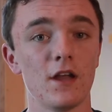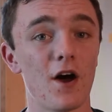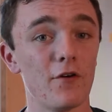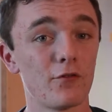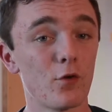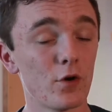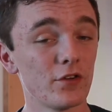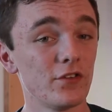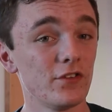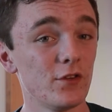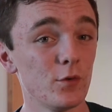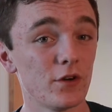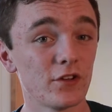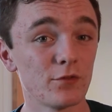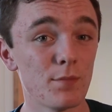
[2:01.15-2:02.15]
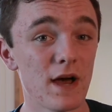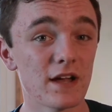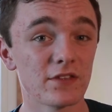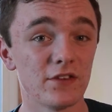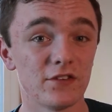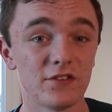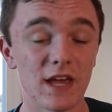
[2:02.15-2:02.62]
Now of course as you would
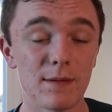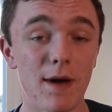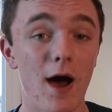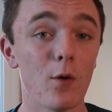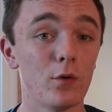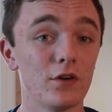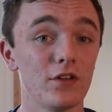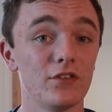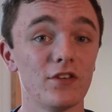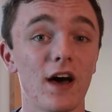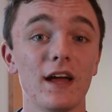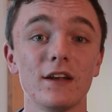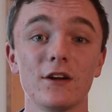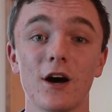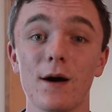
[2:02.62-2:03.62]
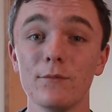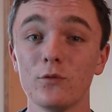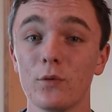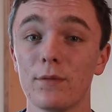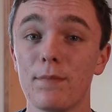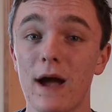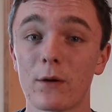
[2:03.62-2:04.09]
expect, the same outward design comes
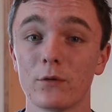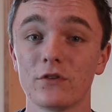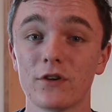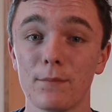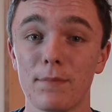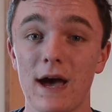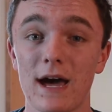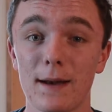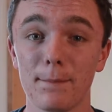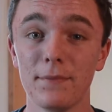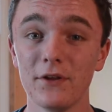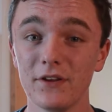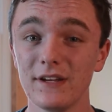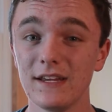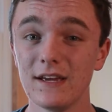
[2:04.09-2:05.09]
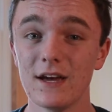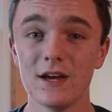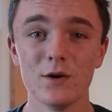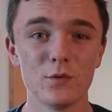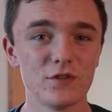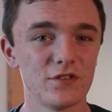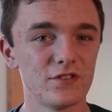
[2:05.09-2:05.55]
with backwards compatibility,
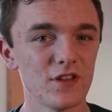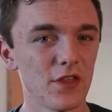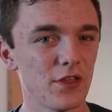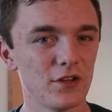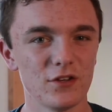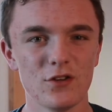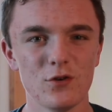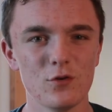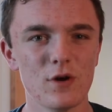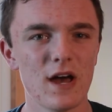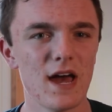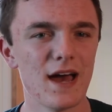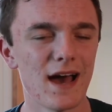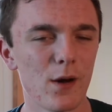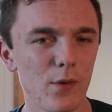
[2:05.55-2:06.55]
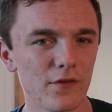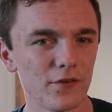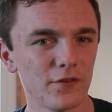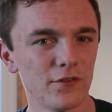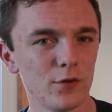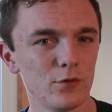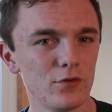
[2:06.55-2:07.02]
which is nothing new, however
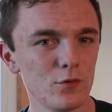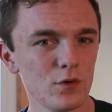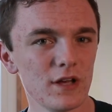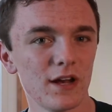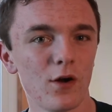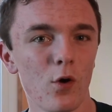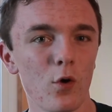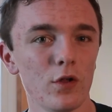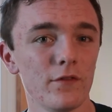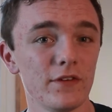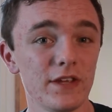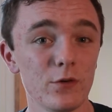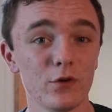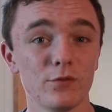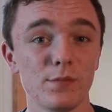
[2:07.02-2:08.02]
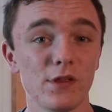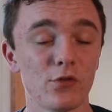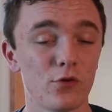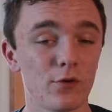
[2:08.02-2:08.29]
if you do get a hold of a USB